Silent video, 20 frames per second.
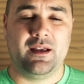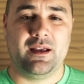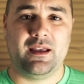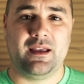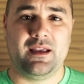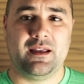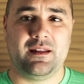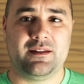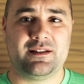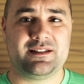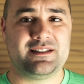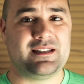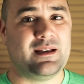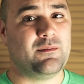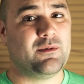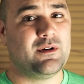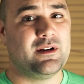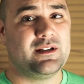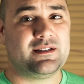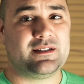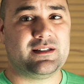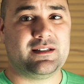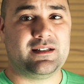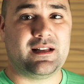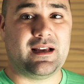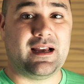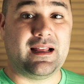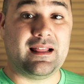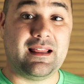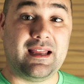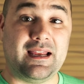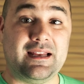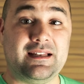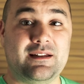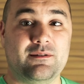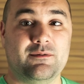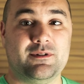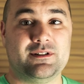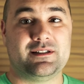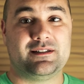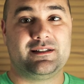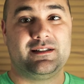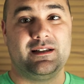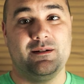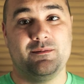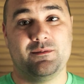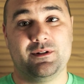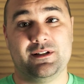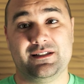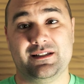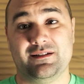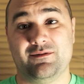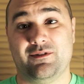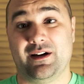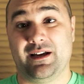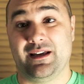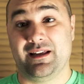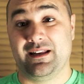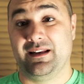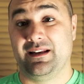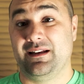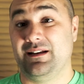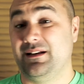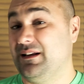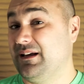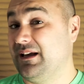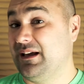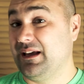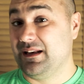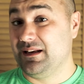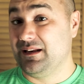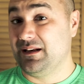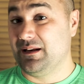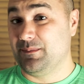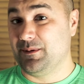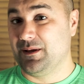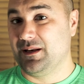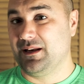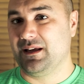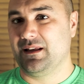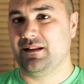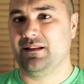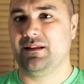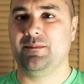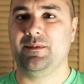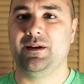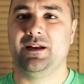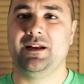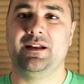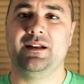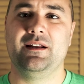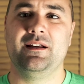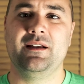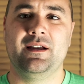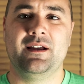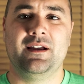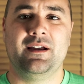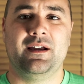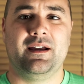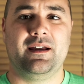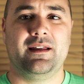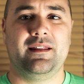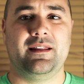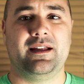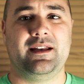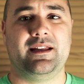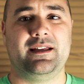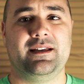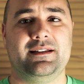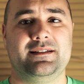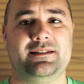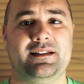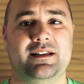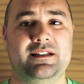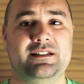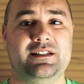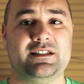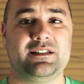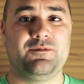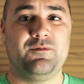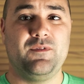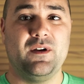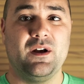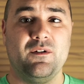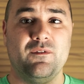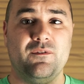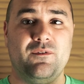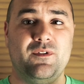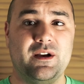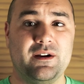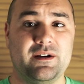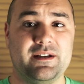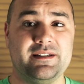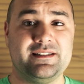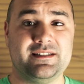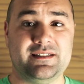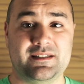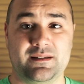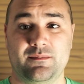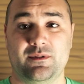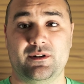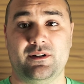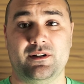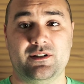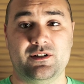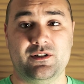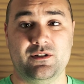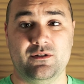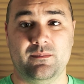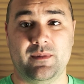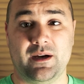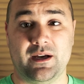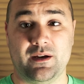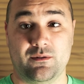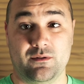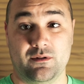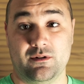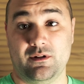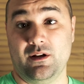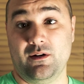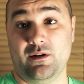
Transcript: and the same reason I liked it was the same reason why it ended up getting eliminated, and that is it just felt very similar to my old